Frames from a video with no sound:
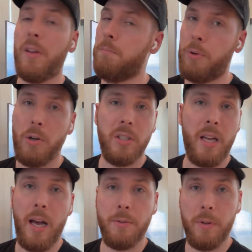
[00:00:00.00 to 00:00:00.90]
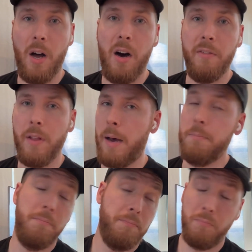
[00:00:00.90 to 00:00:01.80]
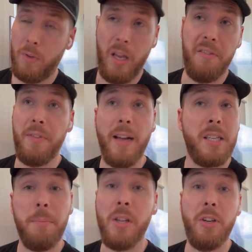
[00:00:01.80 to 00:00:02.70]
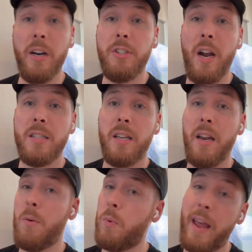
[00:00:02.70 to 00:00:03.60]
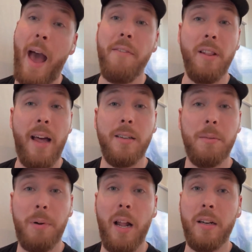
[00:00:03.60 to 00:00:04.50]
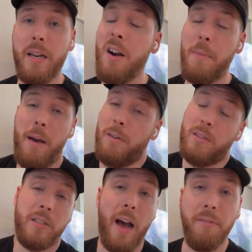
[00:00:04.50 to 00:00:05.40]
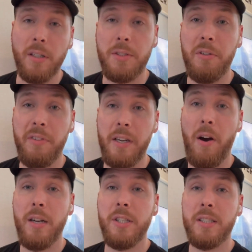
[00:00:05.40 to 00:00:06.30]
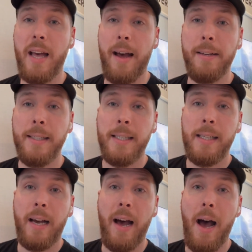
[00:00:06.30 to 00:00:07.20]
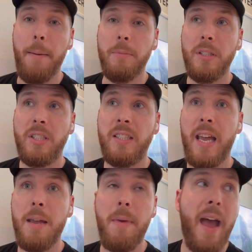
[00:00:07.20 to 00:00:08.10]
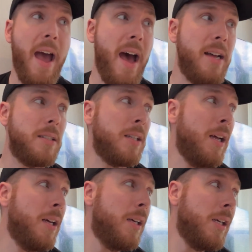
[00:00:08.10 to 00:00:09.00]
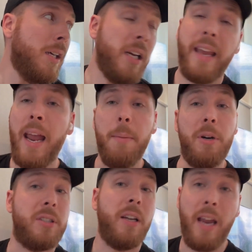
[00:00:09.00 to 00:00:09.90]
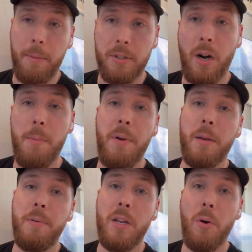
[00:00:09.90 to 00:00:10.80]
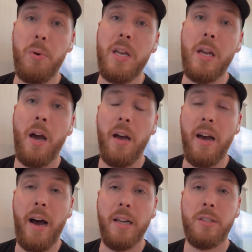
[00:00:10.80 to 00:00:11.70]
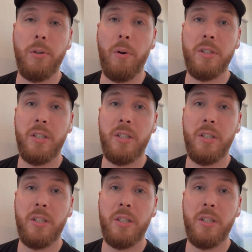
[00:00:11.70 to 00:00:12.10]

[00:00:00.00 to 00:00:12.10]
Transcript: pros and cons with all of them. If that's something you're interested in, we have a lot of the product here. Let's do a video on just that. Same as cameras. Cameras are a big PoE source